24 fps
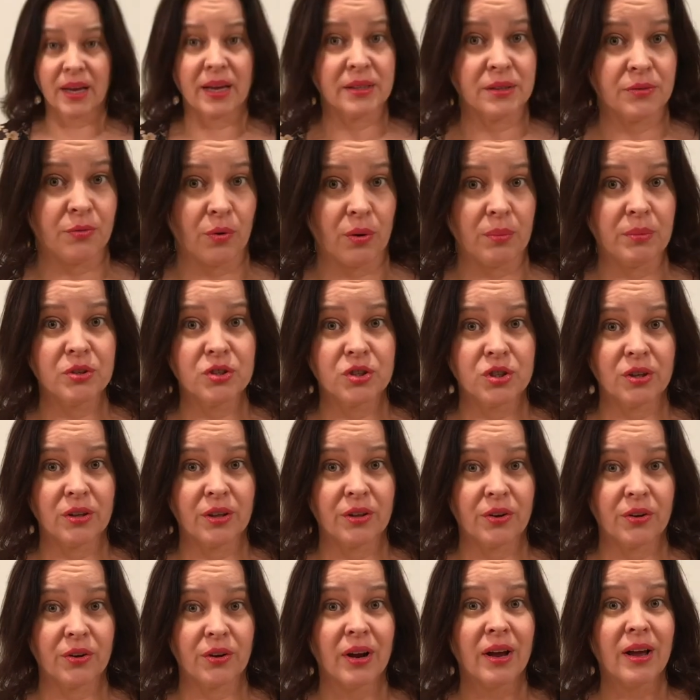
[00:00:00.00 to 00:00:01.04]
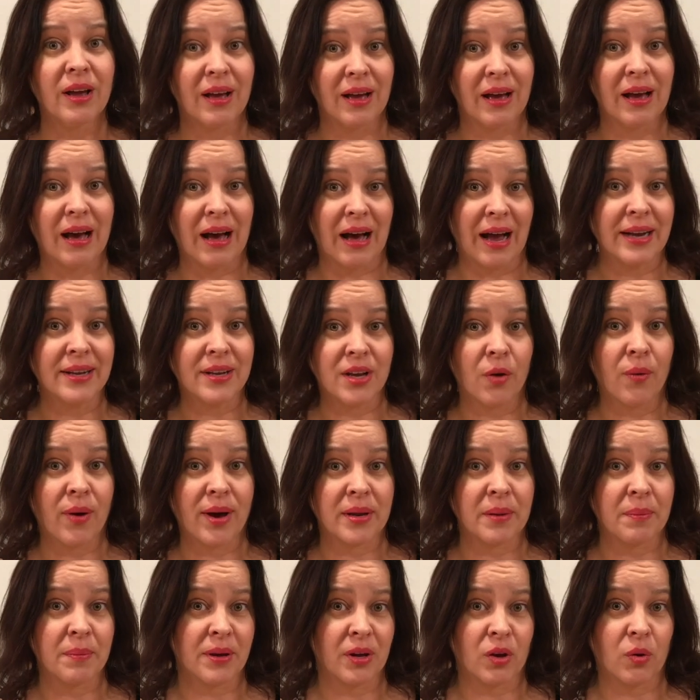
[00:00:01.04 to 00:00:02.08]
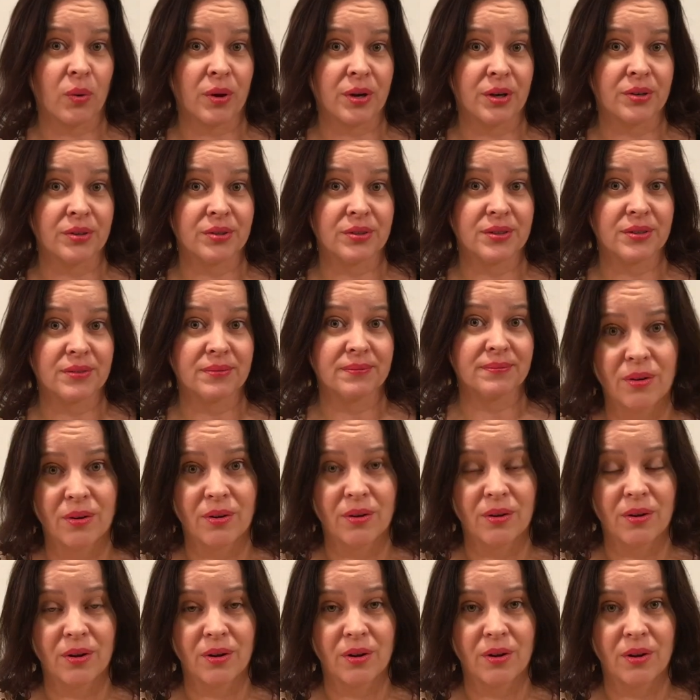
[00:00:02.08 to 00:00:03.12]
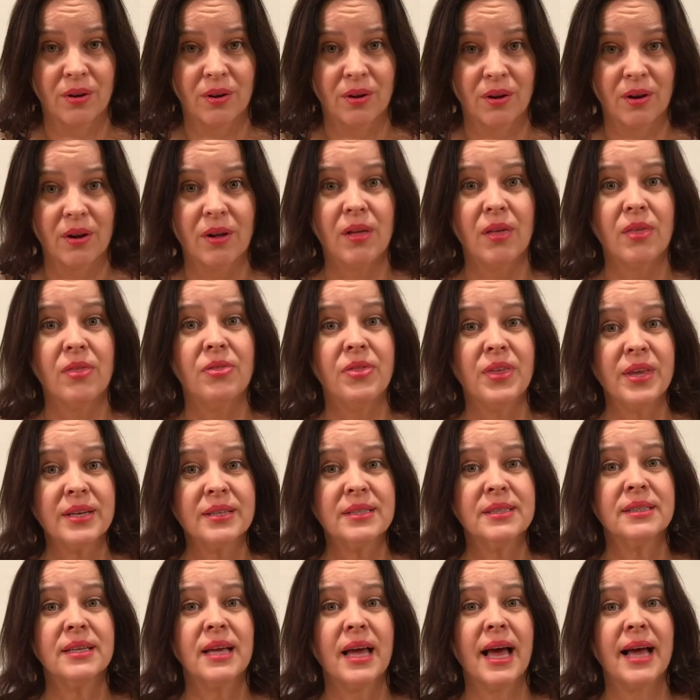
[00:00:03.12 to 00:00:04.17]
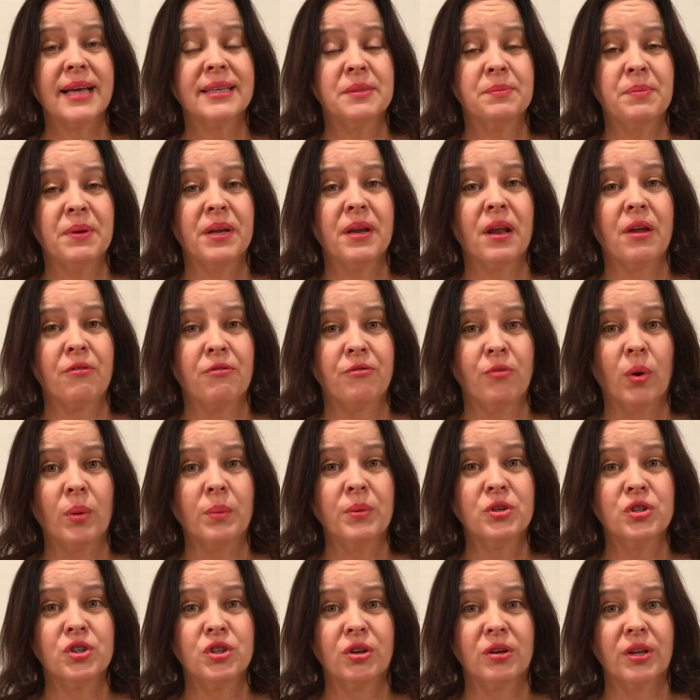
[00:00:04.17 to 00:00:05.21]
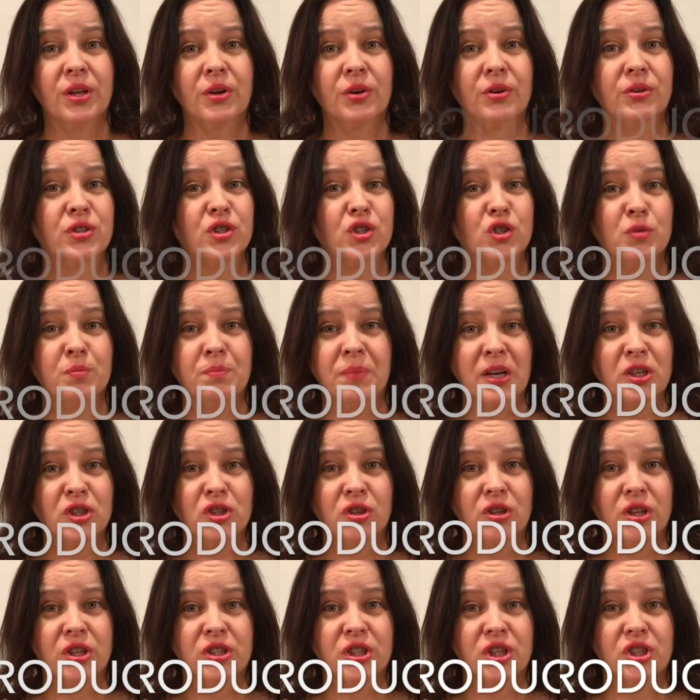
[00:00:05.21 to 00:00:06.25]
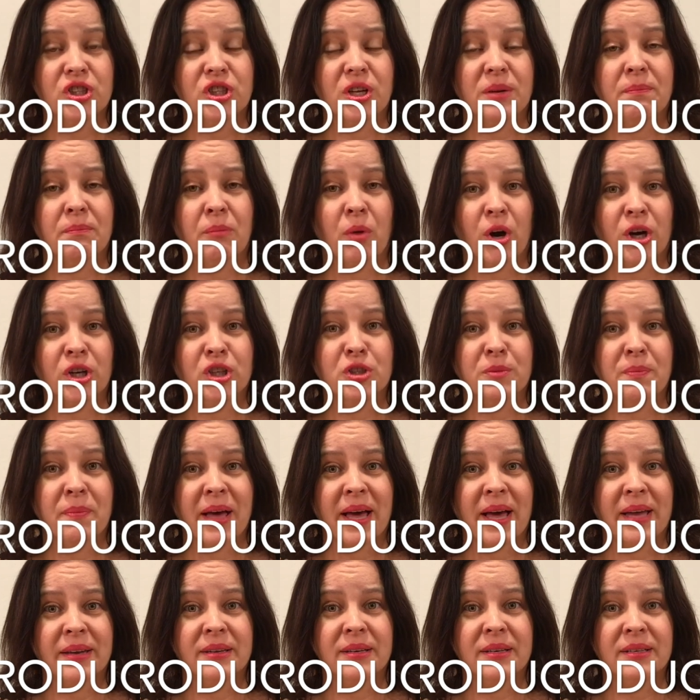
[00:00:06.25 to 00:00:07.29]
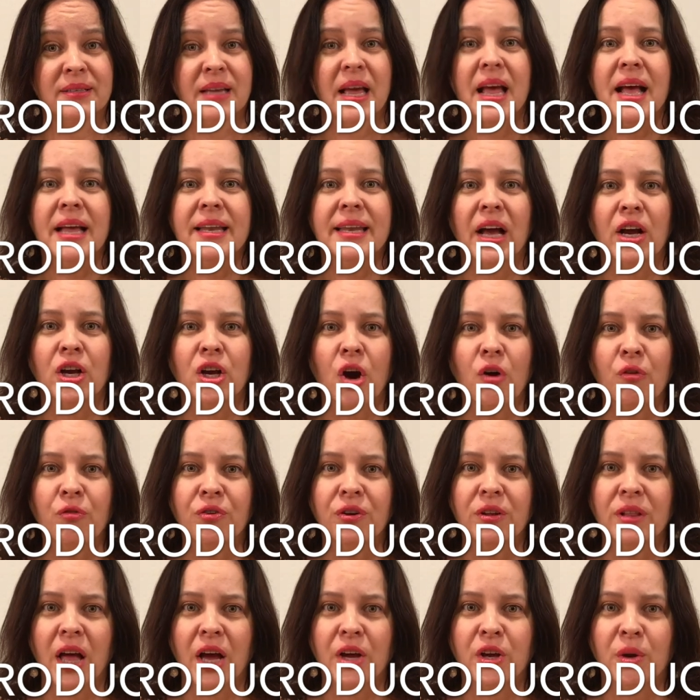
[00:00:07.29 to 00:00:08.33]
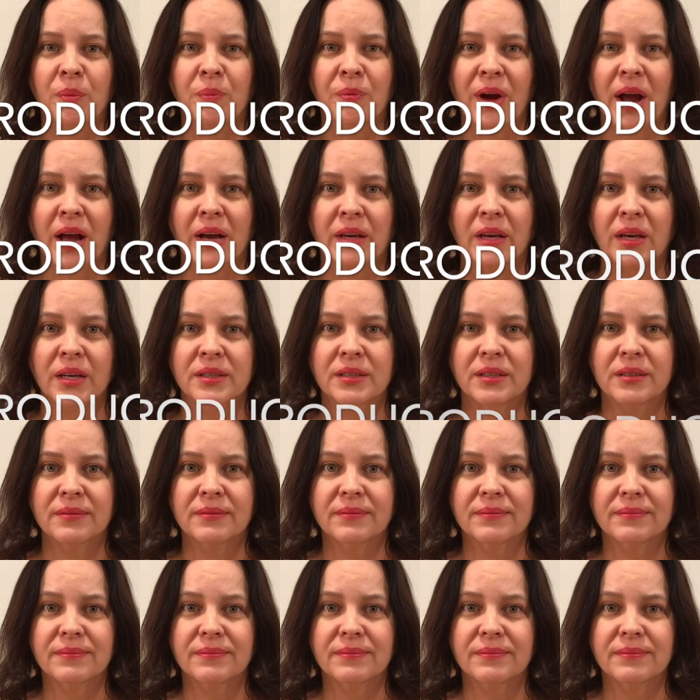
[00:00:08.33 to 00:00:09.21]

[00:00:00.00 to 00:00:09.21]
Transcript: As a former cheerleader, I know how to pick winners. This has been a former cheerleader special edition March Madness. Now go fill out your bracket.